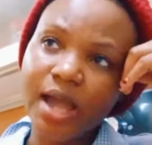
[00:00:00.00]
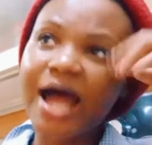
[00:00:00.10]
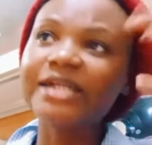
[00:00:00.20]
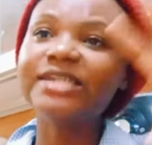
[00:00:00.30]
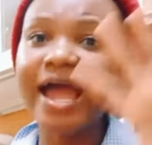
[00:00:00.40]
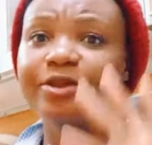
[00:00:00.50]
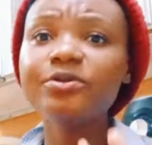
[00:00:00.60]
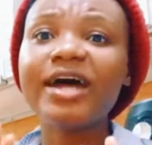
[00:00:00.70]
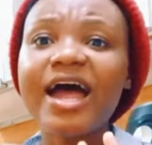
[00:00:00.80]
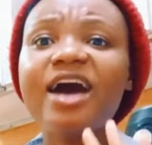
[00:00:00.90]
and I know
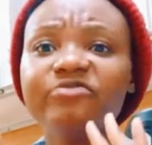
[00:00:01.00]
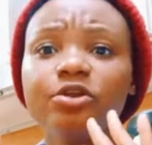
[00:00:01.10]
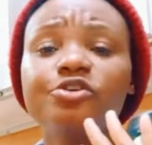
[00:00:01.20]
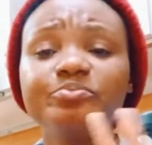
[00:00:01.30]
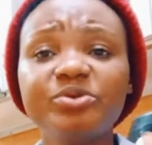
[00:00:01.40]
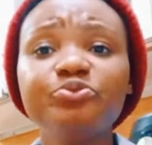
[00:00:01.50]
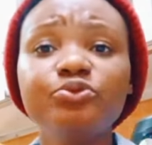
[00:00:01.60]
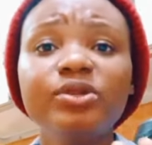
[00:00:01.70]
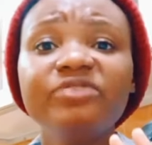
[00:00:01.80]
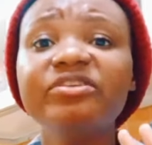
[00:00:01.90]
that I have a lot of people
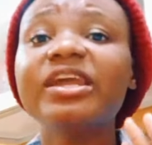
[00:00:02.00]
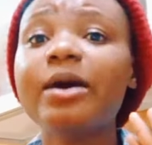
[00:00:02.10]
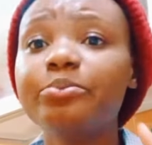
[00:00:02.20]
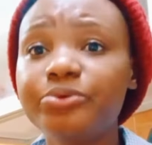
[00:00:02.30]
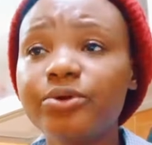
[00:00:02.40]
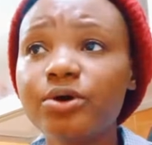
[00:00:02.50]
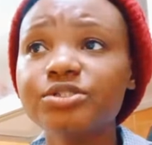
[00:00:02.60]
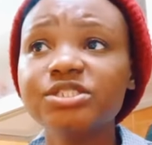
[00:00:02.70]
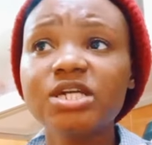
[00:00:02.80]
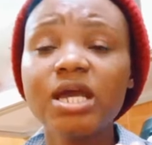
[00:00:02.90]
living
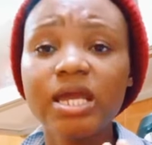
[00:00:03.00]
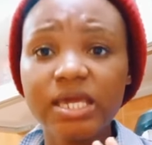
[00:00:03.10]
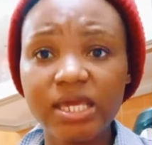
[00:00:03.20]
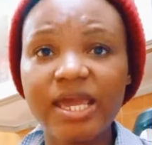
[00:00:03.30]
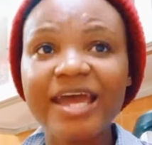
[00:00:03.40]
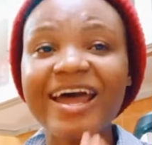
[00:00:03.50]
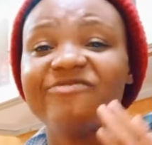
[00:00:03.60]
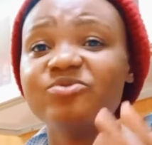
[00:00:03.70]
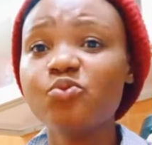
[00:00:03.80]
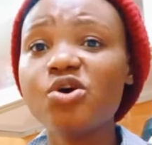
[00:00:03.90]
abroad here, and
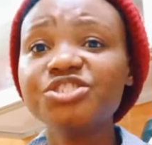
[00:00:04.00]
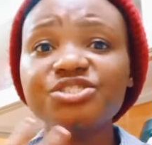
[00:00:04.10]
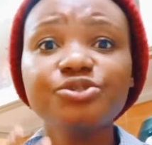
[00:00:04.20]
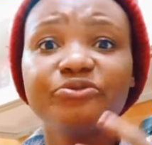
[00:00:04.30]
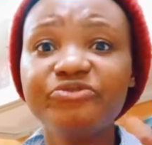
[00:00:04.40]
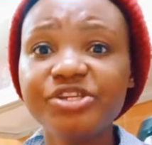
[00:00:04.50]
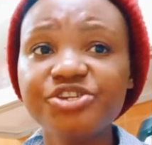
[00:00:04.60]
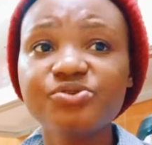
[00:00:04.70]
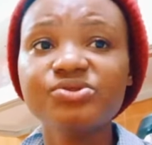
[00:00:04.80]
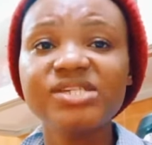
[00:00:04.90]
I've been watching your
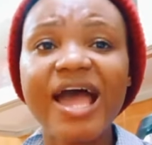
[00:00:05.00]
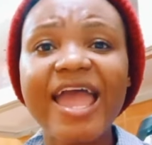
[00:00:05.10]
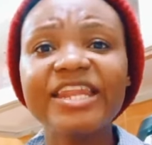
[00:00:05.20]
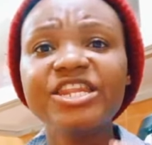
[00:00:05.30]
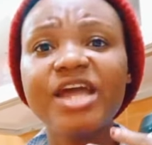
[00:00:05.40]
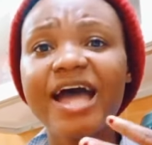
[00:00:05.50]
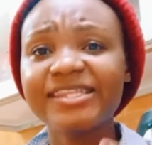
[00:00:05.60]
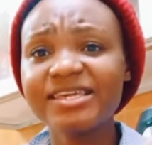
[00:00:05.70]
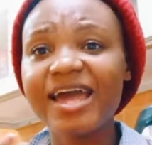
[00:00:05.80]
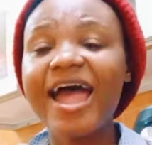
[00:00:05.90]
videos, and I
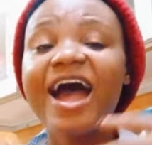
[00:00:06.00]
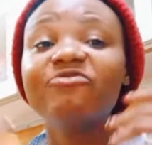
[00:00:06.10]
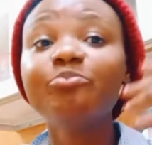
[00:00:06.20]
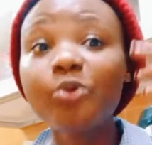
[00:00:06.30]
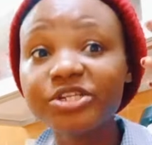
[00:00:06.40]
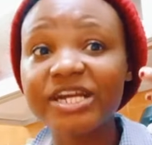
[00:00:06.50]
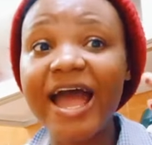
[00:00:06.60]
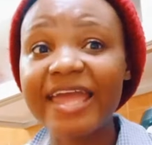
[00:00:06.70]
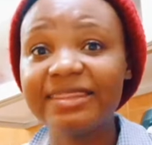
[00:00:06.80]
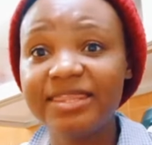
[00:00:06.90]
think I have much
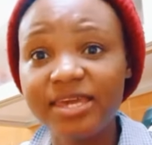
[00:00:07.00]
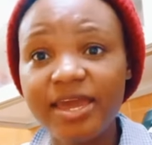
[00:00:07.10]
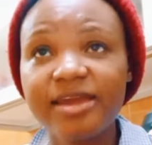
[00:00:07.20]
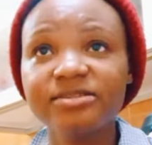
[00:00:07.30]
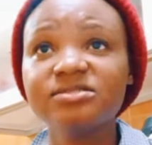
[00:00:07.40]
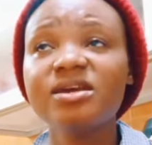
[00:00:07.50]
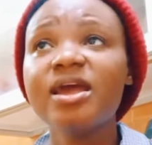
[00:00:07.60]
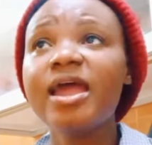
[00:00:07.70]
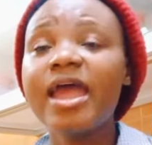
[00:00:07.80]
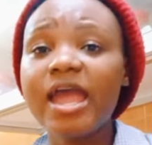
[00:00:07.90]
ideas
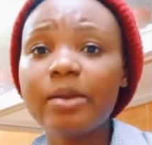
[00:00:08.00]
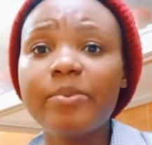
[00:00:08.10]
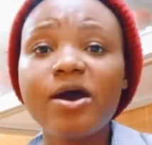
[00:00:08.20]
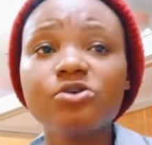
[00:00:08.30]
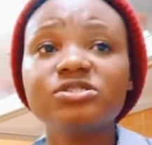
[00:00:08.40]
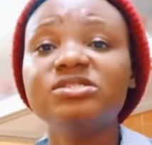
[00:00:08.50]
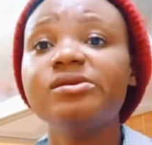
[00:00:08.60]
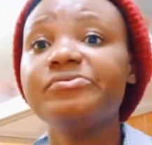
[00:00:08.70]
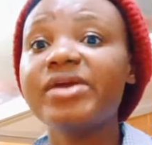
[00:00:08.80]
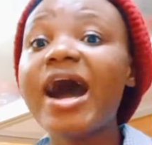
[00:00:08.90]
about
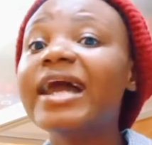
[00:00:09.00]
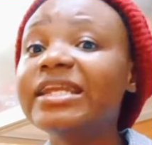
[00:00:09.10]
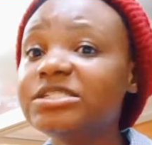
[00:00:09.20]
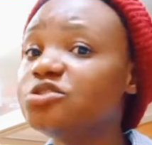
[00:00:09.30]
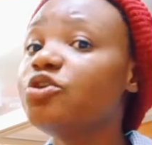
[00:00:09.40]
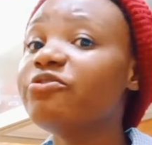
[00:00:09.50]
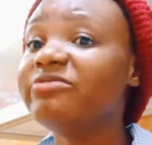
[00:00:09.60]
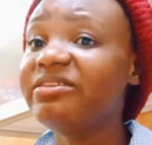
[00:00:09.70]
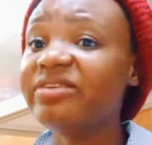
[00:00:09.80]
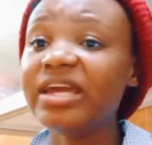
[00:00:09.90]
the reality
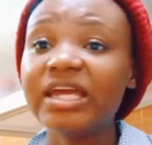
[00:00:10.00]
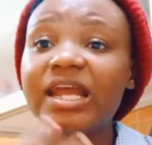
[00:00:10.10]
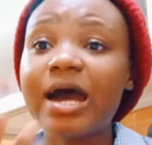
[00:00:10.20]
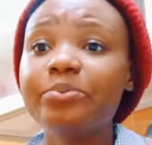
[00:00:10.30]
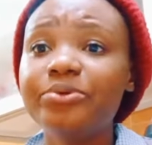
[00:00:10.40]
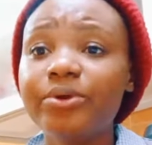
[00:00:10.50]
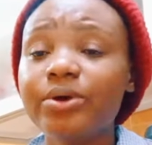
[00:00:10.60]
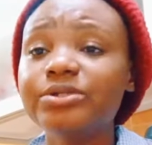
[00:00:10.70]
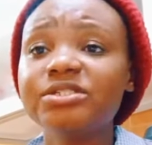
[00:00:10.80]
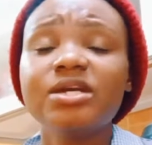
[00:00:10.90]
of living in
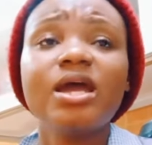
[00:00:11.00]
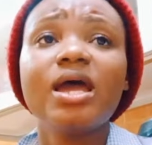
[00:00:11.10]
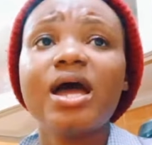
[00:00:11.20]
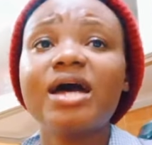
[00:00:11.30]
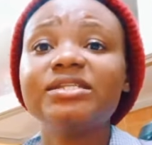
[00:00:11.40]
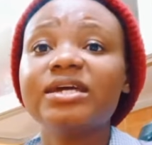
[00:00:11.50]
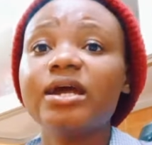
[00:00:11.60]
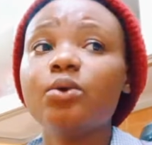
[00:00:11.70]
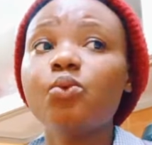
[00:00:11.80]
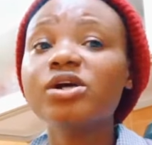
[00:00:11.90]
abroad, and
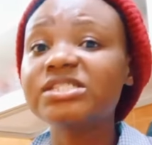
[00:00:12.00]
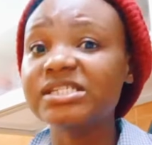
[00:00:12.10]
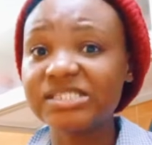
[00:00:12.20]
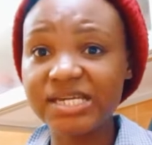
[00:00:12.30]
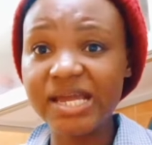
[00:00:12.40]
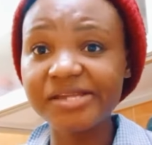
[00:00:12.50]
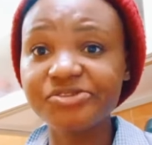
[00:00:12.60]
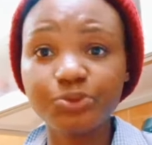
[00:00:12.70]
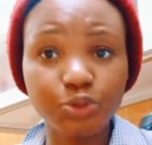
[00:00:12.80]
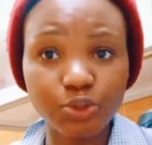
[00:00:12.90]
what it
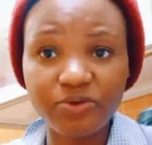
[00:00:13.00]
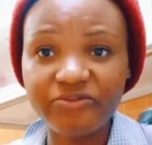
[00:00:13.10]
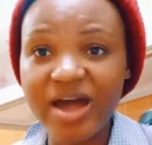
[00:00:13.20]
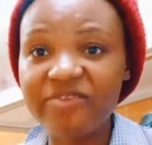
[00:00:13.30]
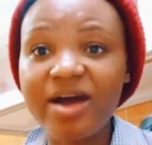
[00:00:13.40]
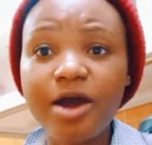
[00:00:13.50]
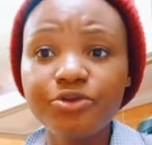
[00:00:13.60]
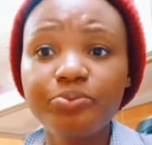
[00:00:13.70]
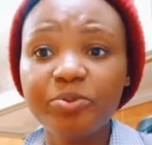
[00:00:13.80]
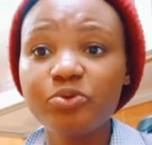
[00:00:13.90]
takes to survive, how
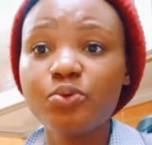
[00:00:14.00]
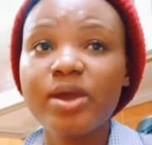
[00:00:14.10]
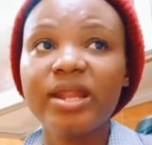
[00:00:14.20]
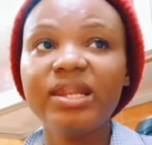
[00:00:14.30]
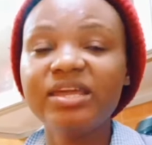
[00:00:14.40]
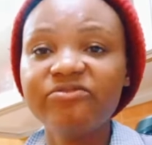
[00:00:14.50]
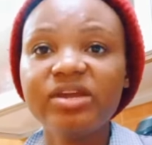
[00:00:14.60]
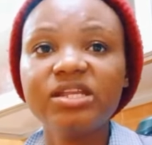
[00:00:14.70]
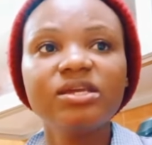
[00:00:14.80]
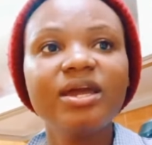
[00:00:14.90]
you people were
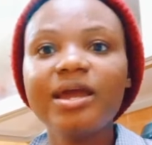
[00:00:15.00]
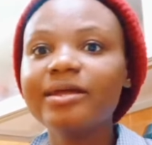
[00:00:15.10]
living,